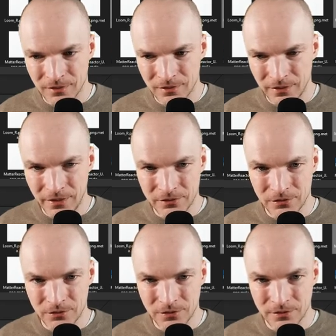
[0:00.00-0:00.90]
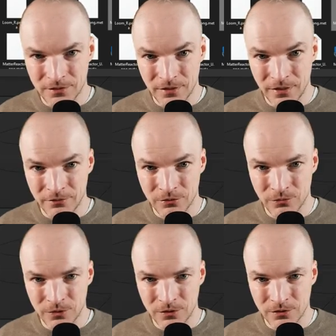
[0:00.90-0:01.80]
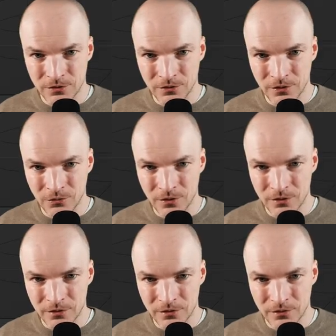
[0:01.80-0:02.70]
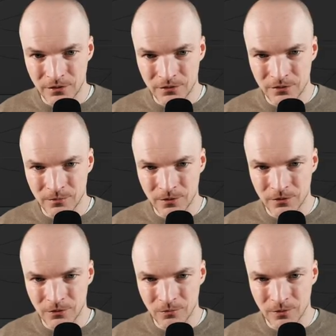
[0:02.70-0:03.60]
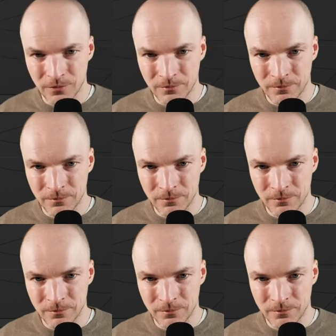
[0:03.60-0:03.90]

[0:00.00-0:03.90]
The answer is I have switched this to local. It needs to be global.